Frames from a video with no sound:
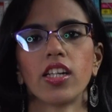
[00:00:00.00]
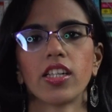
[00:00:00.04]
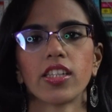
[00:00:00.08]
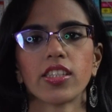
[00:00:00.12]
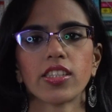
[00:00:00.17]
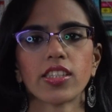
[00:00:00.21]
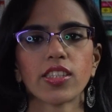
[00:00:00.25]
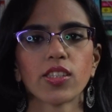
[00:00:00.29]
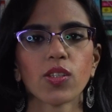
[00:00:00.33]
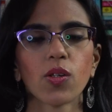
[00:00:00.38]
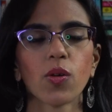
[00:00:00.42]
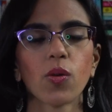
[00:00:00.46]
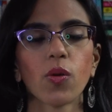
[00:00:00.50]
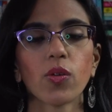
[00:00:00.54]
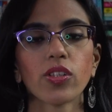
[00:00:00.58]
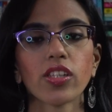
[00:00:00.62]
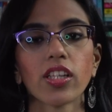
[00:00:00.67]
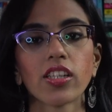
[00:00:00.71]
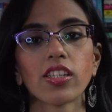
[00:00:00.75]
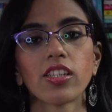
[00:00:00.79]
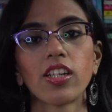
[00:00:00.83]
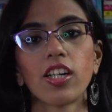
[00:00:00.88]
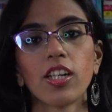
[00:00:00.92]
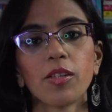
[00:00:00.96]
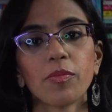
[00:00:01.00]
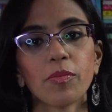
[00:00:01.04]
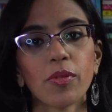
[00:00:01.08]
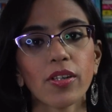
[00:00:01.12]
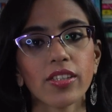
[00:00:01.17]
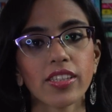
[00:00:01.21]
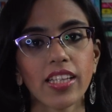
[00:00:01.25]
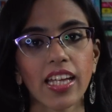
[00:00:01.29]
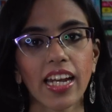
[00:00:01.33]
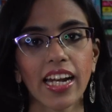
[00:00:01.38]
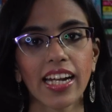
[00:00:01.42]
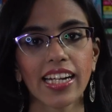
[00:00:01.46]
So the third
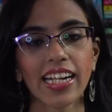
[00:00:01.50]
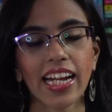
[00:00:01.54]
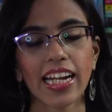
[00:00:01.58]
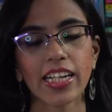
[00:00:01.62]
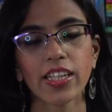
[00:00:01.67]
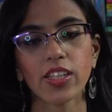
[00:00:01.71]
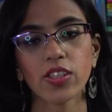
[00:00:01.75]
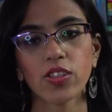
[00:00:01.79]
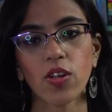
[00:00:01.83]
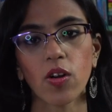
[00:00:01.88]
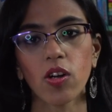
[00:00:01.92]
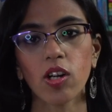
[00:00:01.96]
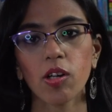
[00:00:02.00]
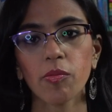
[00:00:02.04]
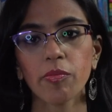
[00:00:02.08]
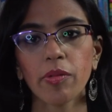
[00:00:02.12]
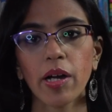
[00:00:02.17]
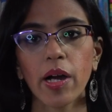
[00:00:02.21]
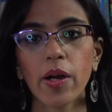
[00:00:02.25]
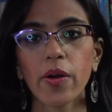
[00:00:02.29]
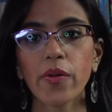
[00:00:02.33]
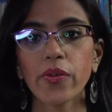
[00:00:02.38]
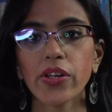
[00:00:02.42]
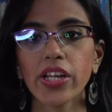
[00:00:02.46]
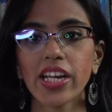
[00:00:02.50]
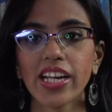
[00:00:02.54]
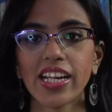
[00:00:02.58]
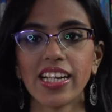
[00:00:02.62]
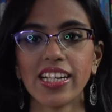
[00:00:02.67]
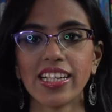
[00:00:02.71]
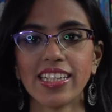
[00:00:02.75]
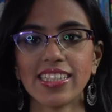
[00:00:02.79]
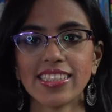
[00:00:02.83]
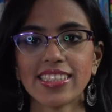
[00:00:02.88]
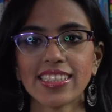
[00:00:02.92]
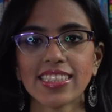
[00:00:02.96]
book that I'd like to talk about
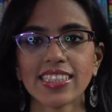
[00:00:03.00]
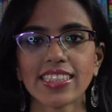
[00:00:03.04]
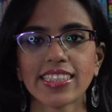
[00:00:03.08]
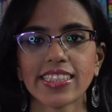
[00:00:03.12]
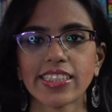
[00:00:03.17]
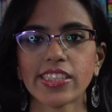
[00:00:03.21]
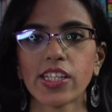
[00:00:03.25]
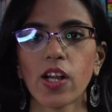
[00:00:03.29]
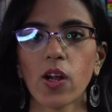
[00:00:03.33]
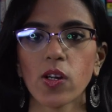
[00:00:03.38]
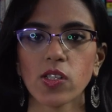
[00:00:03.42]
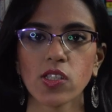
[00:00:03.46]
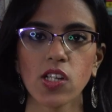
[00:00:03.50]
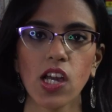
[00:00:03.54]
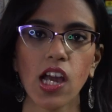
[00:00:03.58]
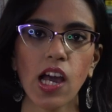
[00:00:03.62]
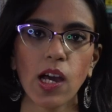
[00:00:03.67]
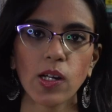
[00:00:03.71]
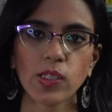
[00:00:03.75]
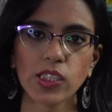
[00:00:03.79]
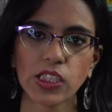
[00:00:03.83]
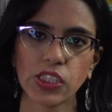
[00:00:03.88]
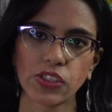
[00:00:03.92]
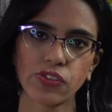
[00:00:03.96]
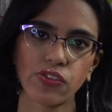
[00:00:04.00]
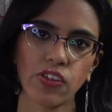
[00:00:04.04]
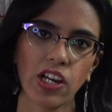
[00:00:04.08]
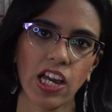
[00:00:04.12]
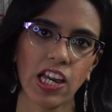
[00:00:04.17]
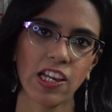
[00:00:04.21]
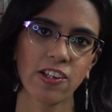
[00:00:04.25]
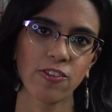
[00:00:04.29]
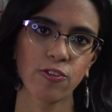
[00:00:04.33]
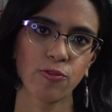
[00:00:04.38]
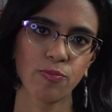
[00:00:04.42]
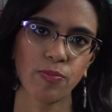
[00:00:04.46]
is Slaughterhouse
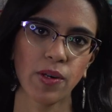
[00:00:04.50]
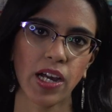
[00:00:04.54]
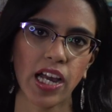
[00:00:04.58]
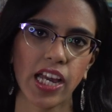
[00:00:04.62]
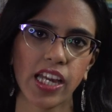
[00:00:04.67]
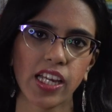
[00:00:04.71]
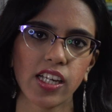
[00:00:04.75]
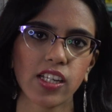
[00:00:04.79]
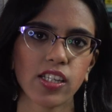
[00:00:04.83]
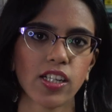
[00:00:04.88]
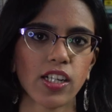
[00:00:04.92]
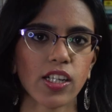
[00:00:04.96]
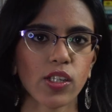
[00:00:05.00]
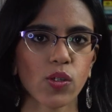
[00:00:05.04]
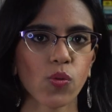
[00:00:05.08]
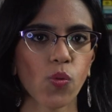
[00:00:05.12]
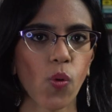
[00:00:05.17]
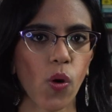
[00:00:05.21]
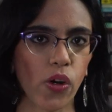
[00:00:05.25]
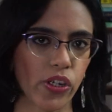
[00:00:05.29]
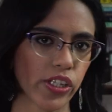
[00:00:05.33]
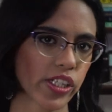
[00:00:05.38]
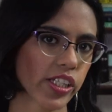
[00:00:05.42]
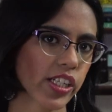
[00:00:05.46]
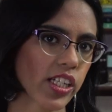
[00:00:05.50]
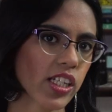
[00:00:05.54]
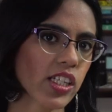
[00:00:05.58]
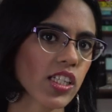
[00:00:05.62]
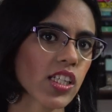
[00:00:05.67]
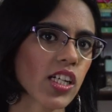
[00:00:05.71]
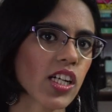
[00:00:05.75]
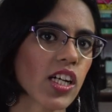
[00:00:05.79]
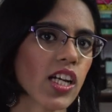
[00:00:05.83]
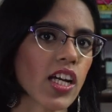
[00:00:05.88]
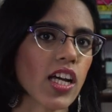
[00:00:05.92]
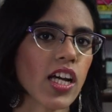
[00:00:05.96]
5 by Kurt
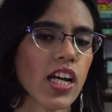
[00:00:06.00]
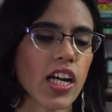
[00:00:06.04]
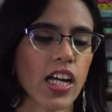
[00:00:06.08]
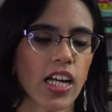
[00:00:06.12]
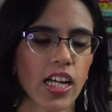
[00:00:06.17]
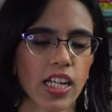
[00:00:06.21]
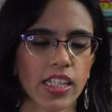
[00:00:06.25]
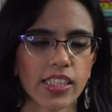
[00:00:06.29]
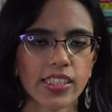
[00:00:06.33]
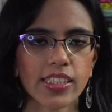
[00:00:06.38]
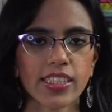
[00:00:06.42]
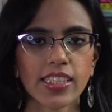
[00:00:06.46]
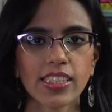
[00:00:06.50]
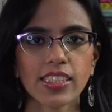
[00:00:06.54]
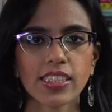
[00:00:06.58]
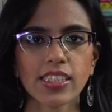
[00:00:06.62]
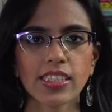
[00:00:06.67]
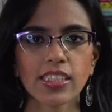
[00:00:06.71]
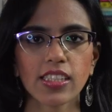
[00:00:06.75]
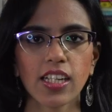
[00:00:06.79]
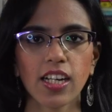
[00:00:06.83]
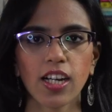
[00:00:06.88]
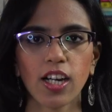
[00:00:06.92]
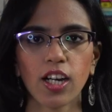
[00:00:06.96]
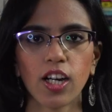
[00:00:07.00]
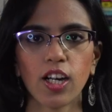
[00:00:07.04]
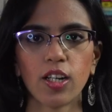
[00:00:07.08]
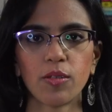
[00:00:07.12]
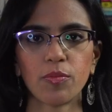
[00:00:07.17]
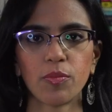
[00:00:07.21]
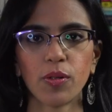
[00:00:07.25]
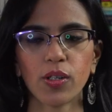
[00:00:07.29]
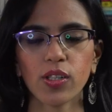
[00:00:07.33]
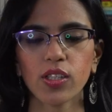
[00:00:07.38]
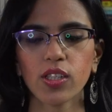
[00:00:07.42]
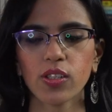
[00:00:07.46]
Vonnegut. This
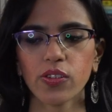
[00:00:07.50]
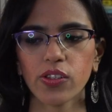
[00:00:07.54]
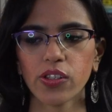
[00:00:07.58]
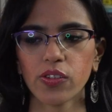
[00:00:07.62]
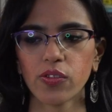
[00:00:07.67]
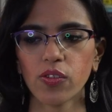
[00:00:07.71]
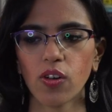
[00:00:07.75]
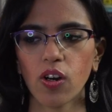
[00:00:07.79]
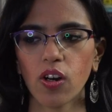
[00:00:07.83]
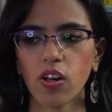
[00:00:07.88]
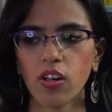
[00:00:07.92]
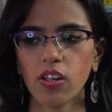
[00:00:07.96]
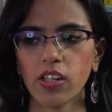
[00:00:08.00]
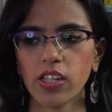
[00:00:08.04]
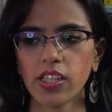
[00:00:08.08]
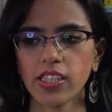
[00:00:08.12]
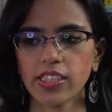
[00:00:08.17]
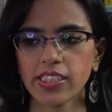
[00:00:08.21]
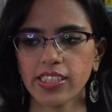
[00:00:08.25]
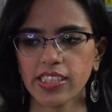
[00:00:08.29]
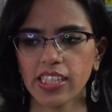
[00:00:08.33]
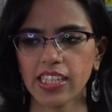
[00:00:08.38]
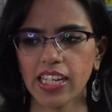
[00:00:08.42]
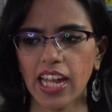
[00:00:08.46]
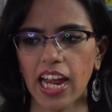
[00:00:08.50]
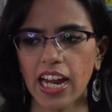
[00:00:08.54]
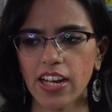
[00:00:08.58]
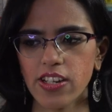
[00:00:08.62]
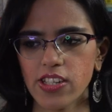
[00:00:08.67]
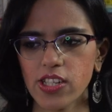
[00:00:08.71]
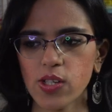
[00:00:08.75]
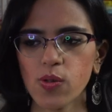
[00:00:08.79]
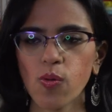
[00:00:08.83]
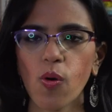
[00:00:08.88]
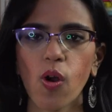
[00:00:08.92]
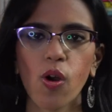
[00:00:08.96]
book is an
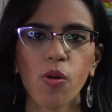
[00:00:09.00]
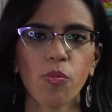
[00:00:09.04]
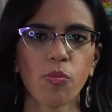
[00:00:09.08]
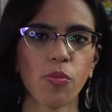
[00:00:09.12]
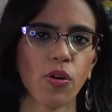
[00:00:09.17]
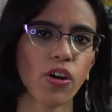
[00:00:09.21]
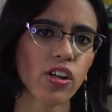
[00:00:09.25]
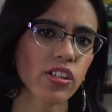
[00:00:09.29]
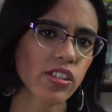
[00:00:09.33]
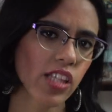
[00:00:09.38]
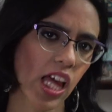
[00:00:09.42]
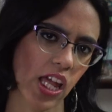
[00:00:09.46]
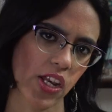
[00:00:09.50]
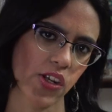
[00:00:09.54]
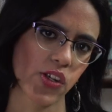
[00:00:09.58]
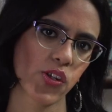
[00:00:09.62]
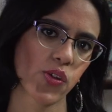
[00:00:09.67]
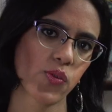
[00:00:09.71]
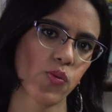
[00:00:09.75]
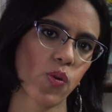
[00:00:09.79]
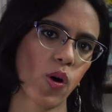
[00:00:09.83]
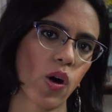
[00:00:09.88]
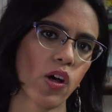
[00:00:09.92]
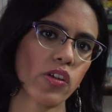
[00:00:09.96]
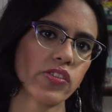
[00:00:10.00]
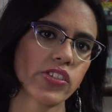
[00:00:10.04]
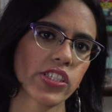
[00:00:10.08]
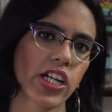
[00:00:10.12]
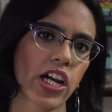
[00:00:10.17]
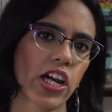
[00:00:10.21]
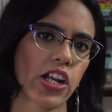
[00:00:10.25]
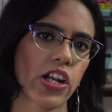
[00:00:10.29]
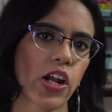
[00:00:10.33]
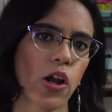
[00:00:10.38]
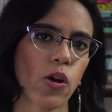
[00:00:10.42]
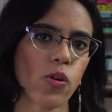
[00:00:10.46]
anti-war book that revolves
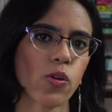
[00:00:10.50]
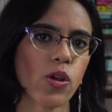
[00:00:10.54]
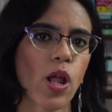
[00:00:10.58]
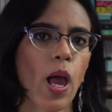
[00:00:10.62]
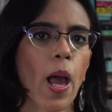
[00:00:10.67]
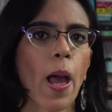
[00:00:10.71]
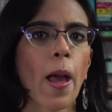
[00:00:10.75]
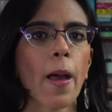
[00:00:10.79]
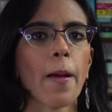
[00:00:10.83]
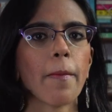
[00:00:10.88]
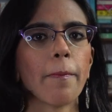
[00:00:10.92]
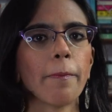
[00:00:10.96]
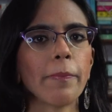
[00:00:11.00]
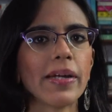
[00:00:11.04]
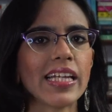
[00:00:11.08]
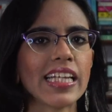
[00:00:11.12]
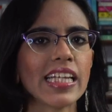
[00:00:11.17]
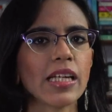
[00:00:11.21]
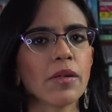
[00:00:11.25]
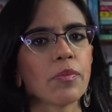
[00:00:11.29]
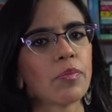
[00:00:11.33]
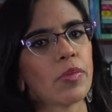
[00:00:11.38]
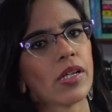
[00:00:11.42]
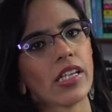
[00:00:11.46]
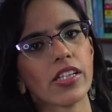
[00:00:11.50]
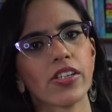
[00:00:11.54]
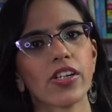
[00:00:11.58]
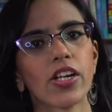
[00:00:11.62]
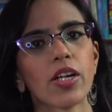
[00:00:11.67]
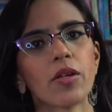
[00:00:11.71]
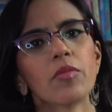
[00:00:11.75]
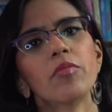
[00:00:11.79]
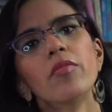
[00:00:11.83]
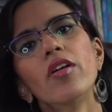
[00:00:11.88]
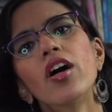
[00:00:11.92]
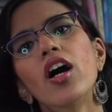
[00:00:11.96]
around Billy
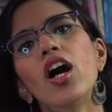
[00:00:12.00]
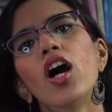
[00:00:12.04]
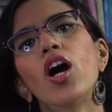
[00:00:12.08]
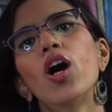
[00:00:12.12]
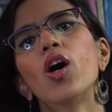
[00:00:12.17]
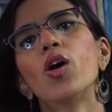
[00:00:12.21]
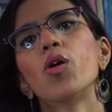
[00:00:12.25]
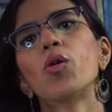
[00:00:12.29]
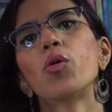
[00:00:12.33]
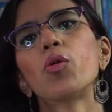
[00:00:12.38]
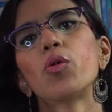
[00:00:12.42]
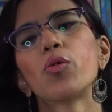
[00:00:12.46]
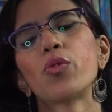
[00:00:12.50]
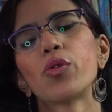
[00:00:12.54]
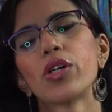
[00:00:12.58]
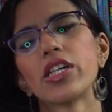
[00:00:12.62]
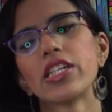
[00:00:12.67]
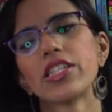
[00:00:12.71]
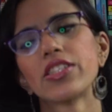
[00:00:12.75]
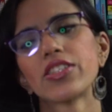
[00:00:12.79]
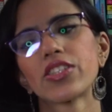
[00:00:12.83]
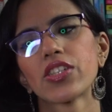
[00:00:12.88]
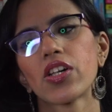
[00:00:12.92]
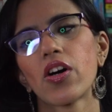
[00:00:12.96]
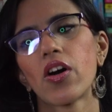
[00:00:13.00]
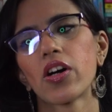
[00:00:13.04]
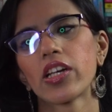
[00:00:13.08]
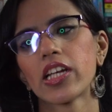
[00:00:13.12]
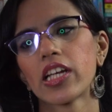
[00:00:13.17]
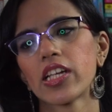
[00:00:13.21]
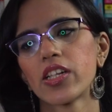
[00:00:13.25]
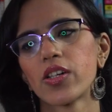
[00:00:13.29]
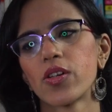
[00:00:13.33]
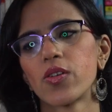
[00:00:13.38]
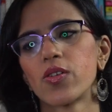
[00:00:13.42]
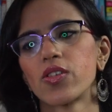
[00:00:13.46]
Pilgrim, who is on
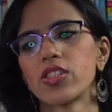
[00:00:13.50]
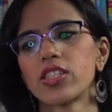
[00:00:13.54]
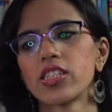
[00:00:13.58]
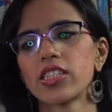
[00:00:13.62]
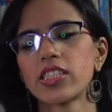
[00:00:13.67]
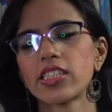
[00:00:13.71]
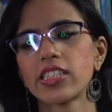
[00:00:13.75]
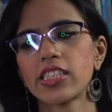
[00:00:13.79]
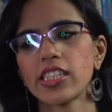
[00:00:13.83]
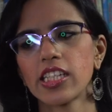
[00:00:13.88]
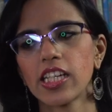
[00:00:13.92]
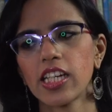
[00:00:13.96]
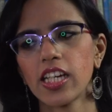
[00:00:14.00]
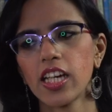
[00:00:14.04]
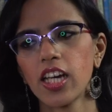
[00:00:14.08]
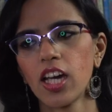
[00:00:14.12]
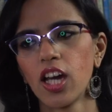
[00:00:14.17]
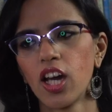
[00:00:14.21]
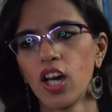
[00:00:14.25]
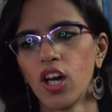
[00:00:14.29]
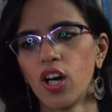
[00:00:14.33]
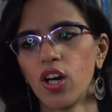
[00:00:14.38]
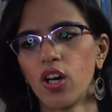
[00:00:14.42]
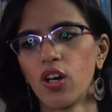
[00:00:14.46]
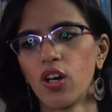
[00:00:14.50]
an odyssey